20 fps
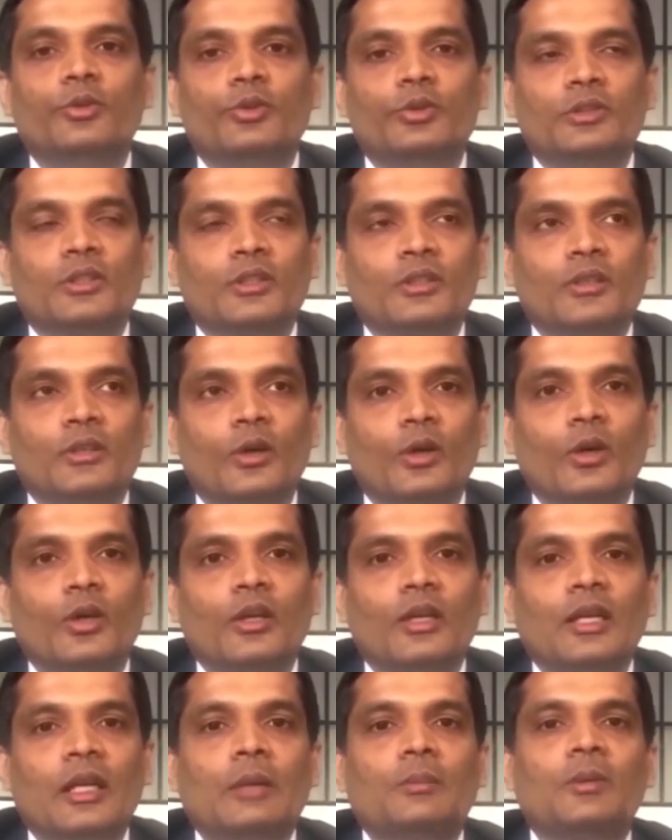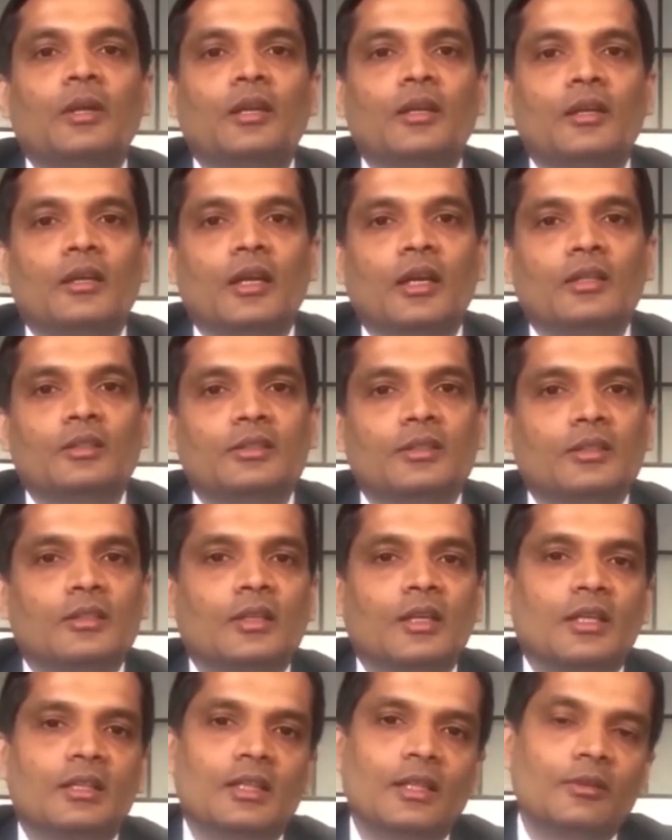gives the nutrients to
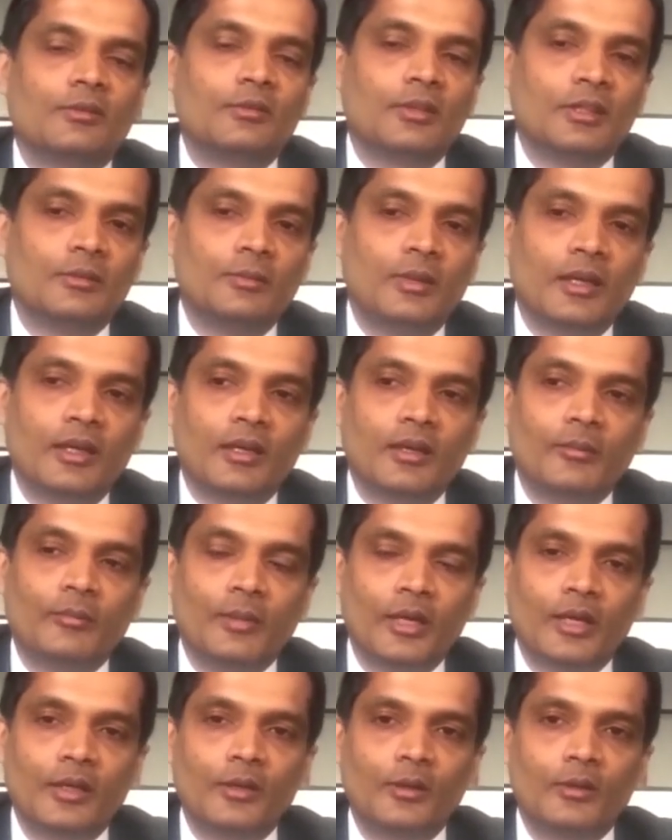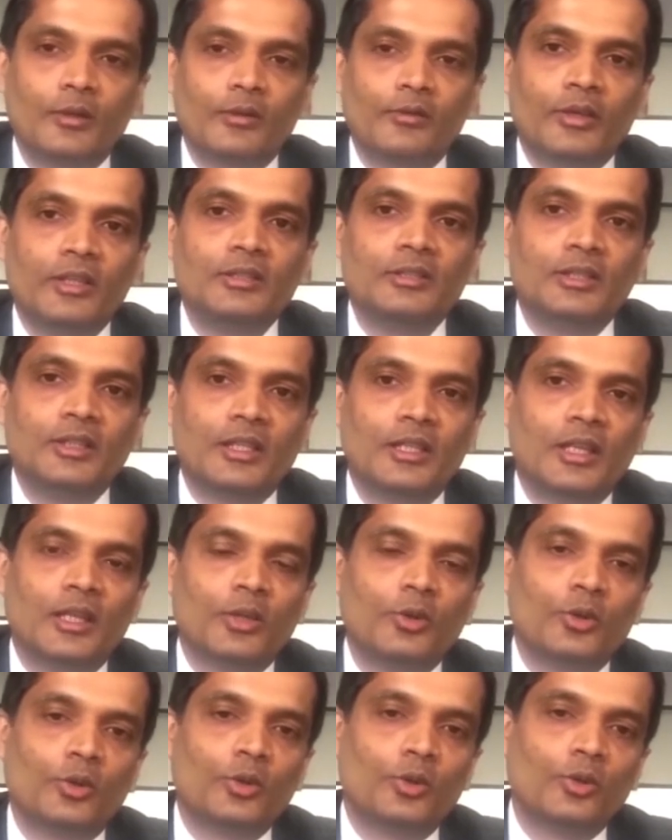the tissue and bad blood
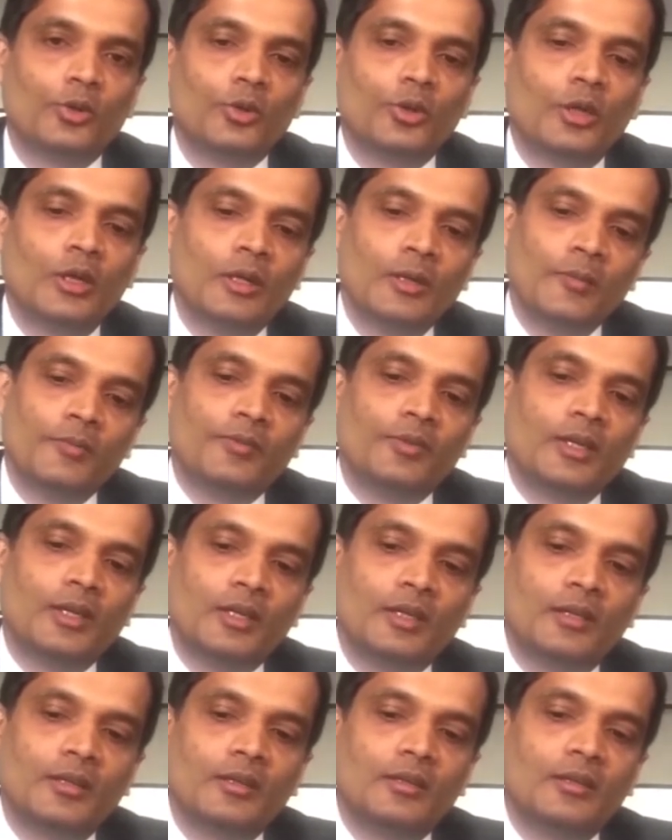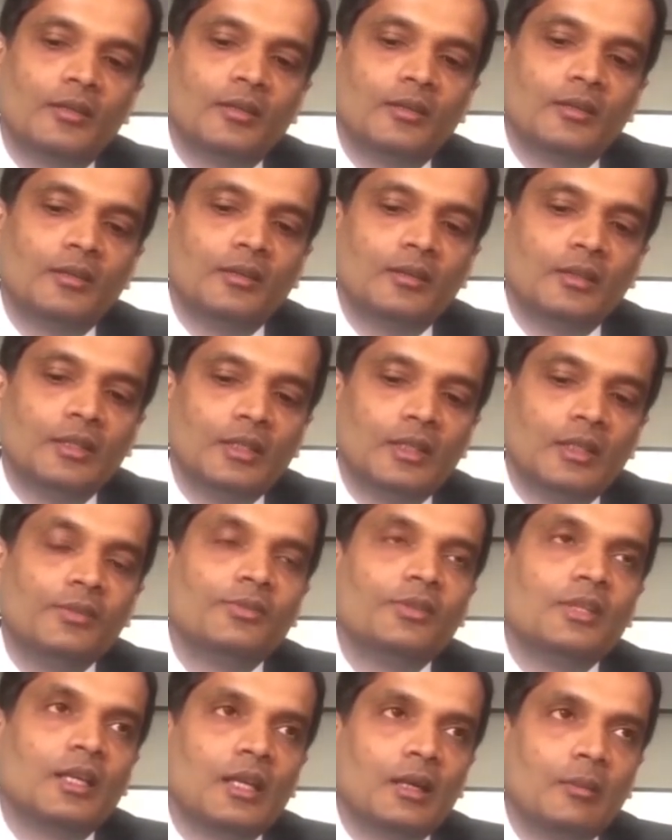takes away the products
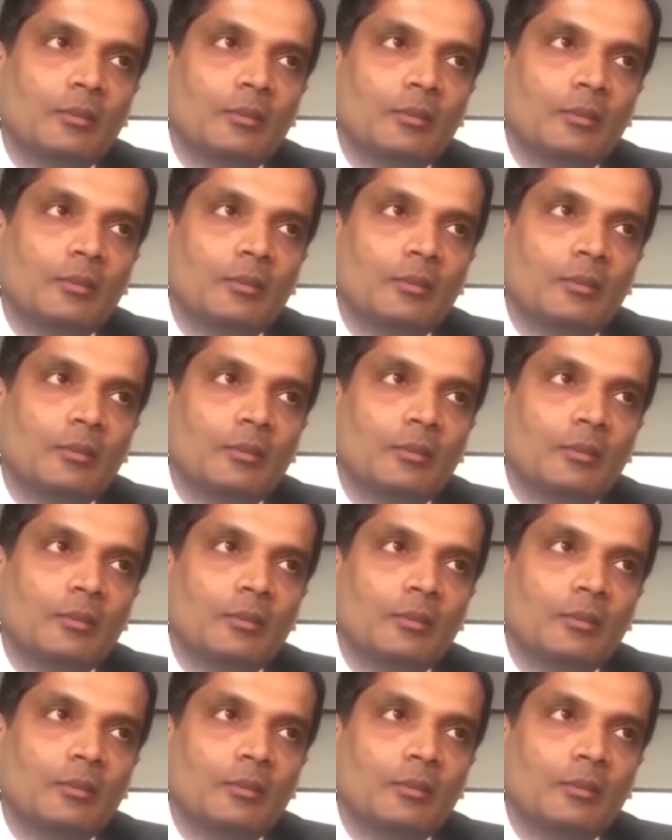of